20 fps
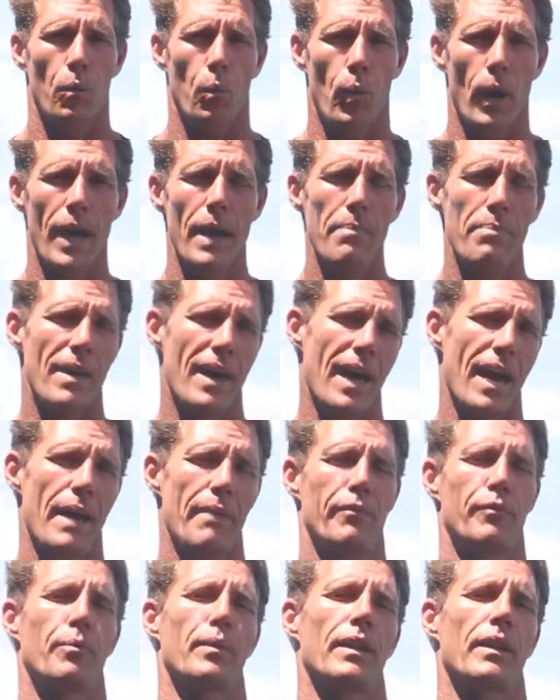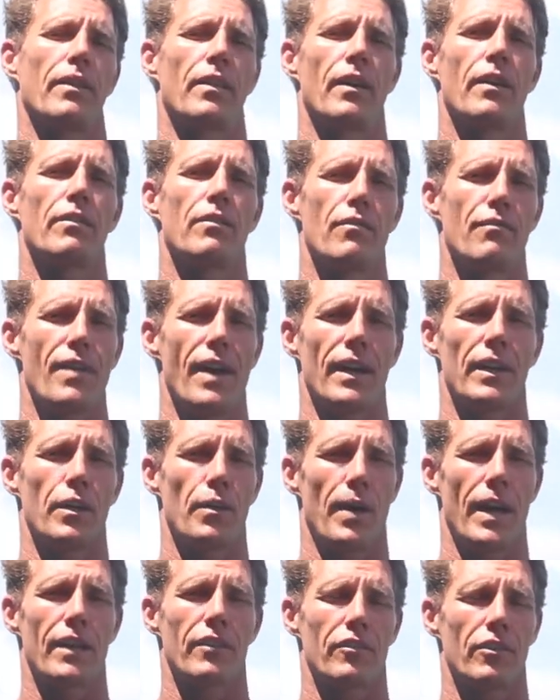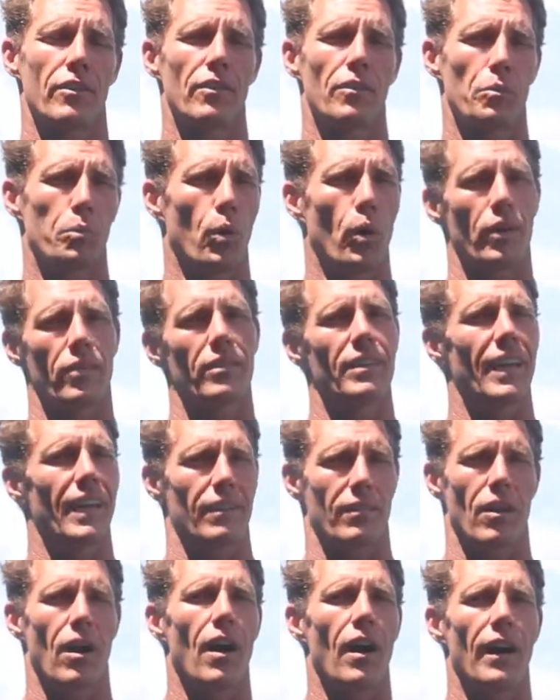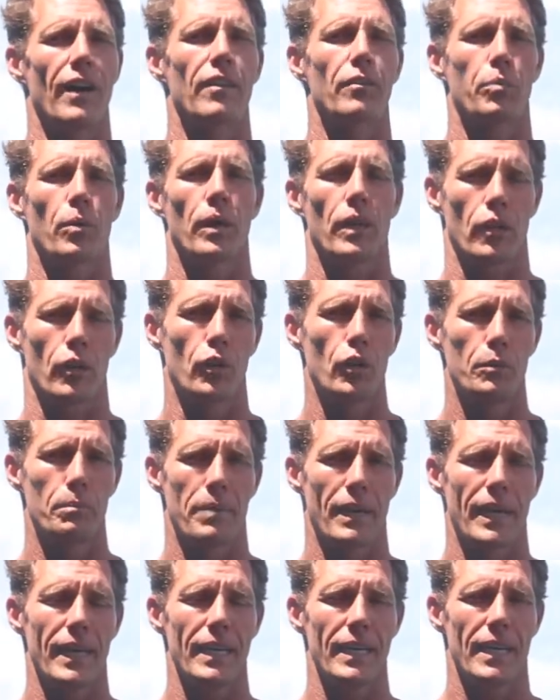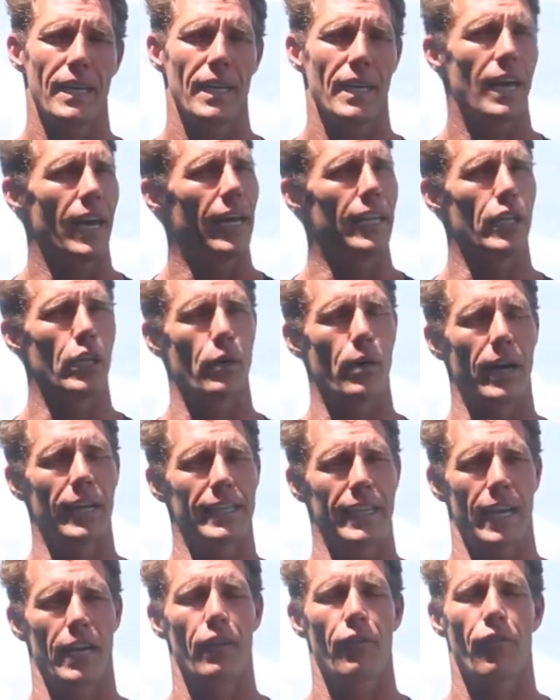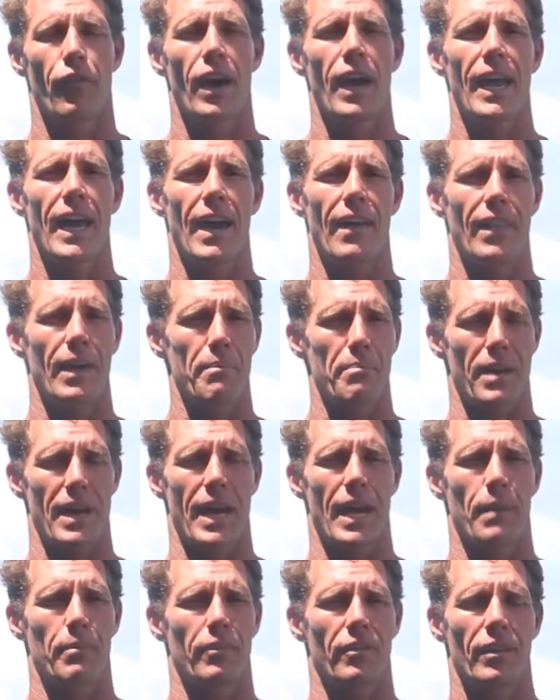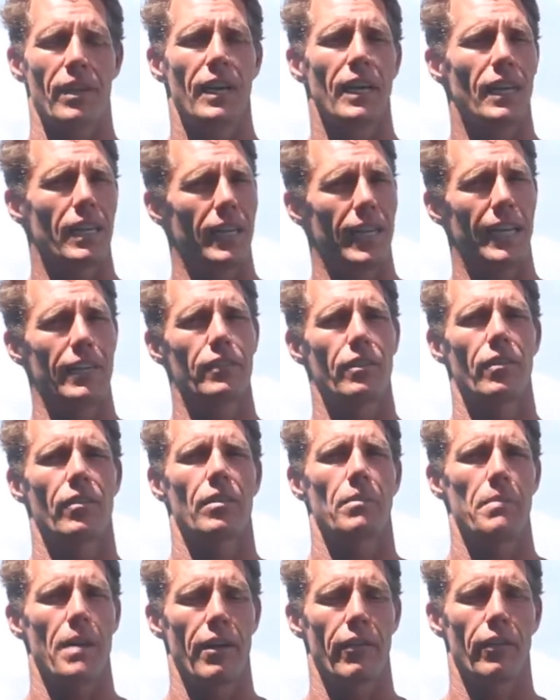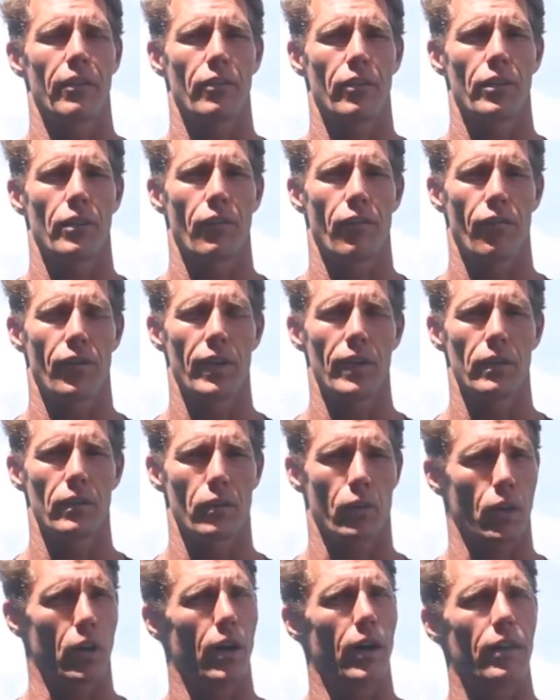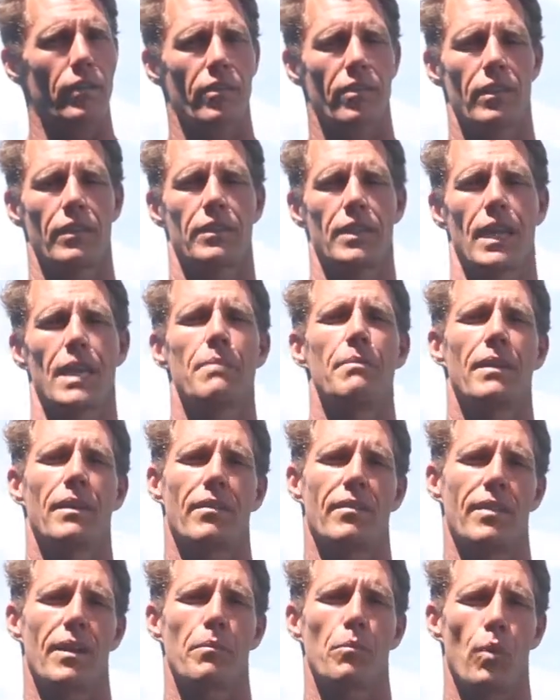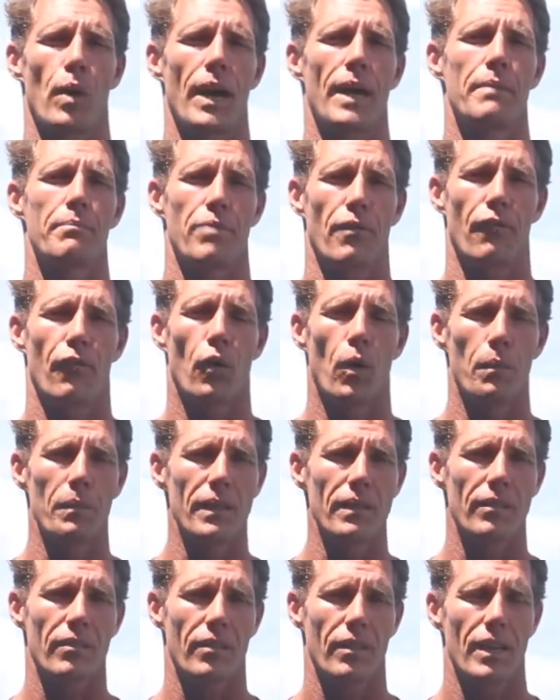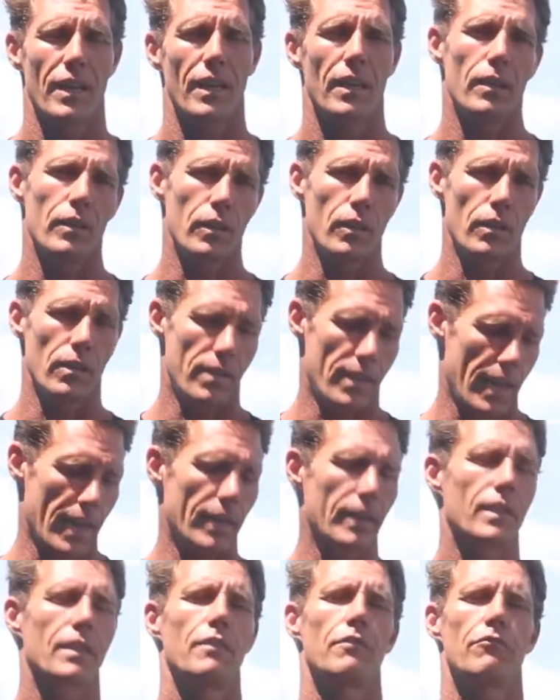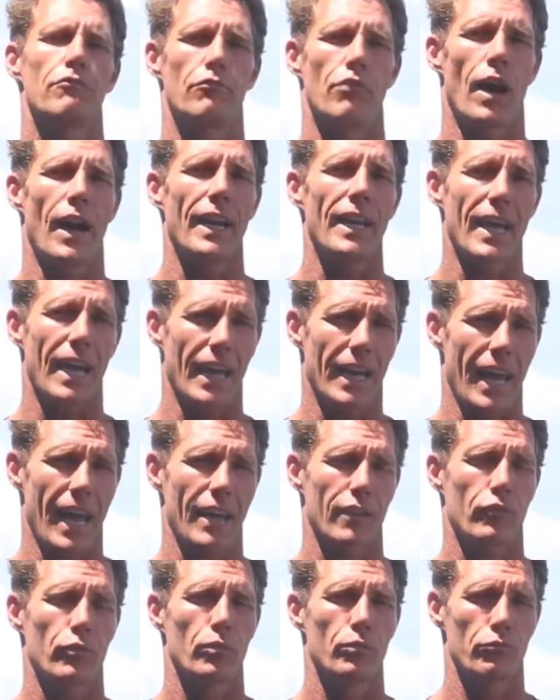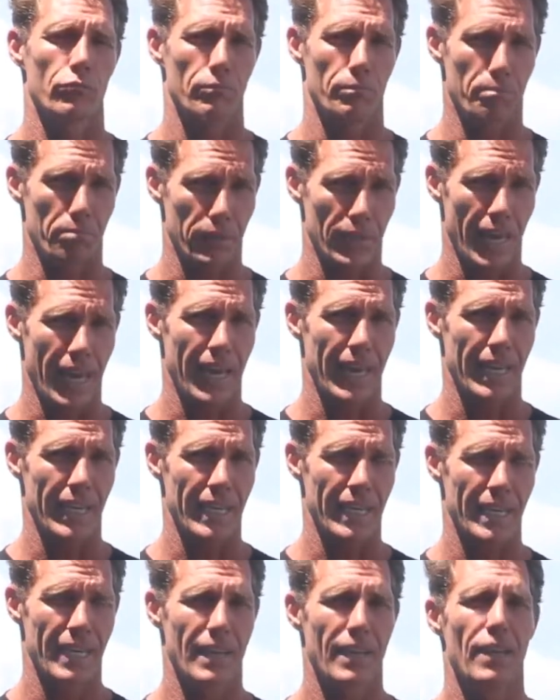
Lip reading: Where perhaps one of those evaluations wasn't as high as what it could be, and you identify how that perhaps led to some errors on the field or cost the team in some way in performance, you then write an actual plan